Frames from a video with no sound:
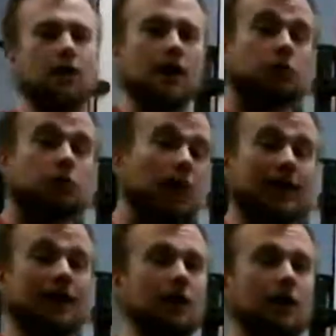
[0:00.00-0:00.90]
beautiful
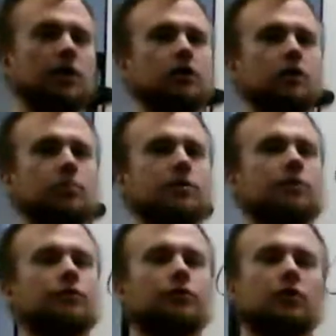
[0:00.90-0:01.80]
in my dress and I don't
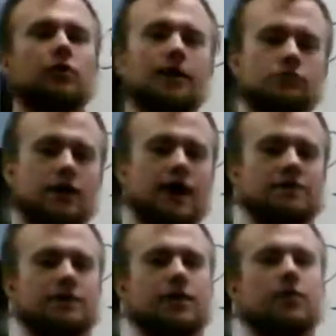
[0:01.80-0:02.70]
want to have to
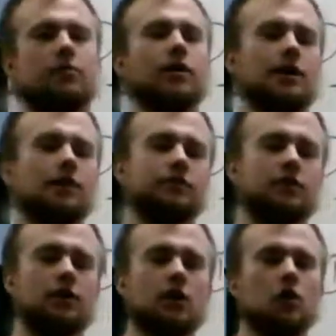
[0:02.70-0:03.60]
worry about it
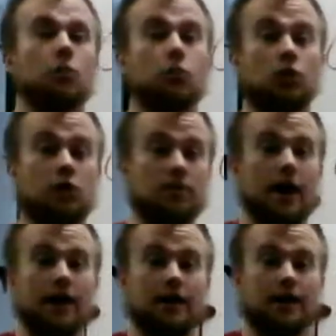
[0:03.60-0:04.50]
not fitting
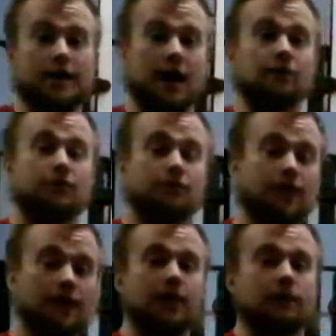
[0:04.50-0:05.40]
because I'm gaining
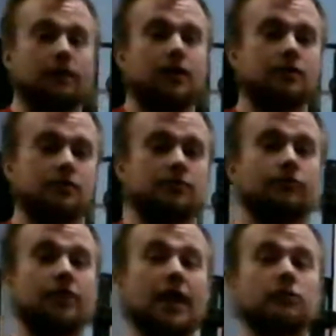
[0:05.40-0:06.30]
too much weight.
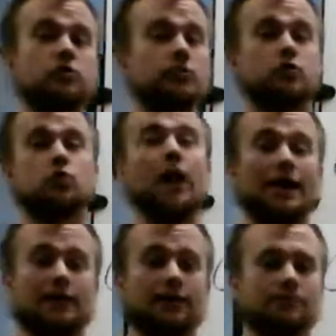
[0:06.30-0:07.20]
Stuff like
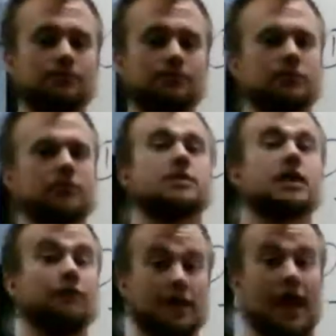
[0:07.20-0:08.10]
that. You need to find
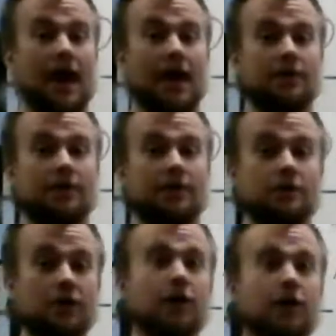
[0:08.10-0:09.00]
why you're doing
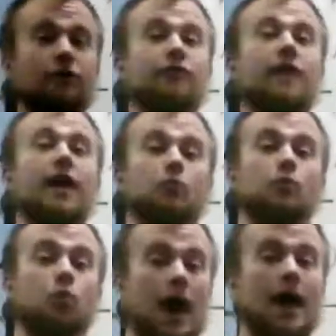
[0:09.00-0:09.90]
what you're doing,
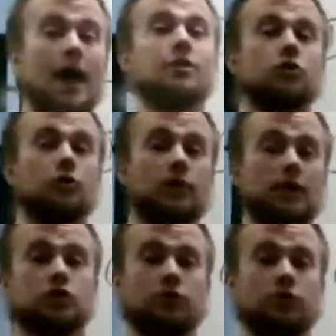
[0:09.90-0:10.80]
because without a good
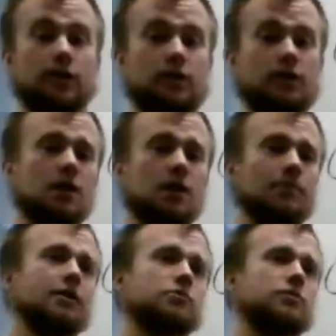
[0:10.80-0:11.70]
emotional
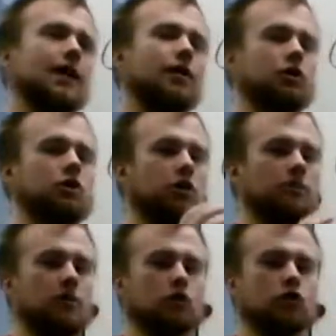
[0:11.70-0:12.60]
connection, nothing's
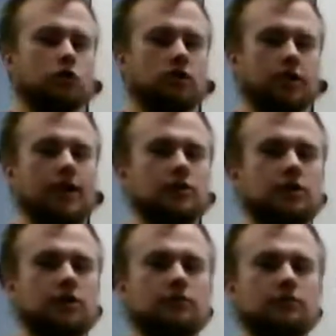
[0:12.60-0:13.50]
going to happen.
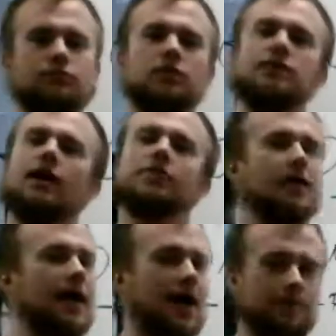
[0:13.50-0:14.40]
So we need to make sure
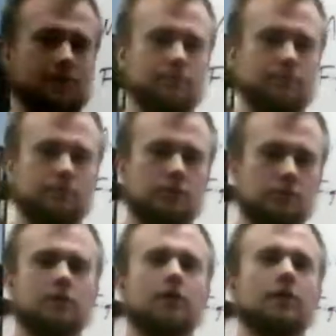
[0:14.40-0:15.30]
that's number one.
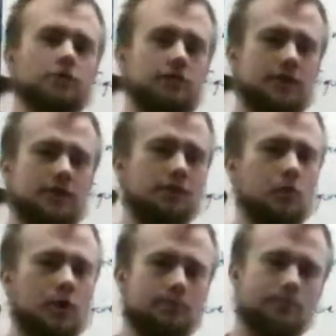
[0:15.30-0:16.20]
Okay. So